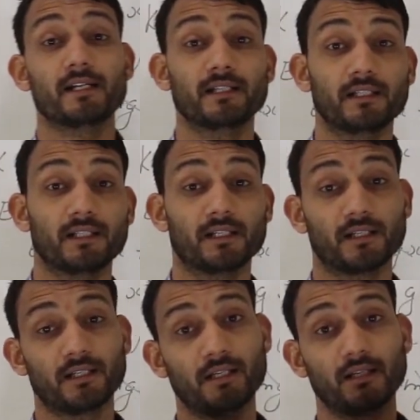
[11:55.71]

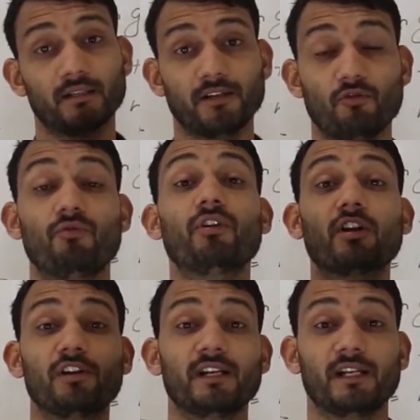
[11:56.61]
the
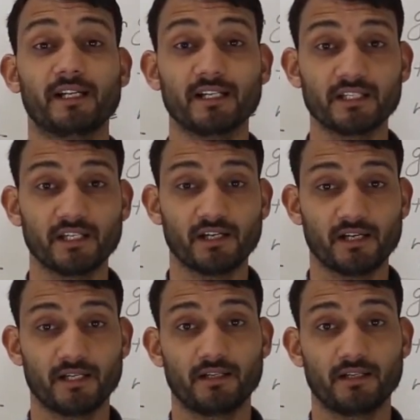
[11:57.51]
overall energy